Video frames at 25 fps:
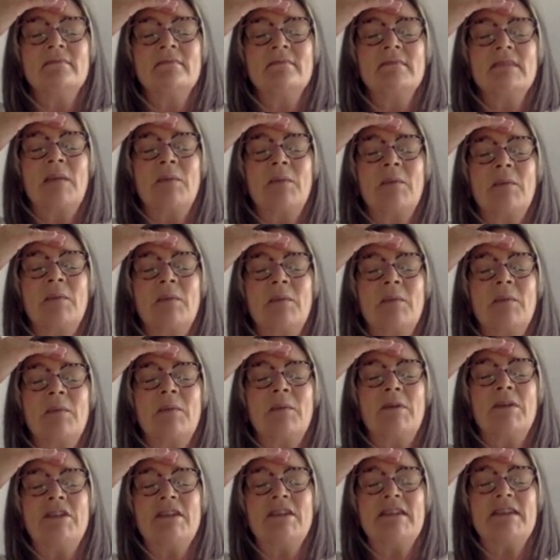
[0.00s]
And we're
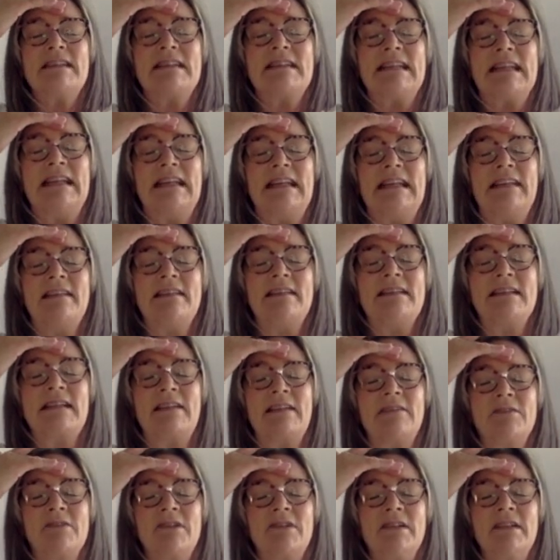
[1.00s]
just sealing the
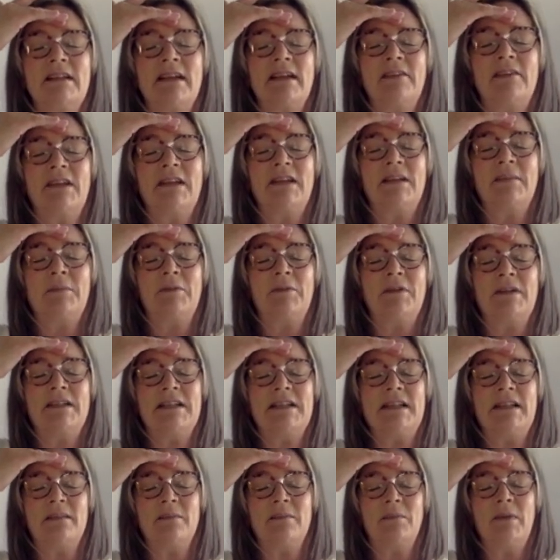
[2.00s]
central and governing
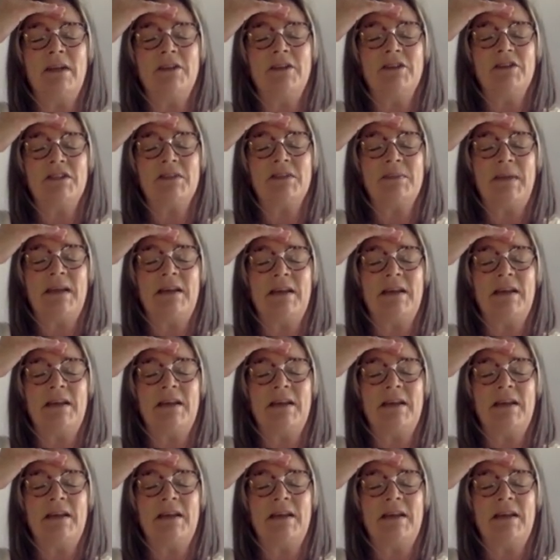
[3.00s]
meridian, which spin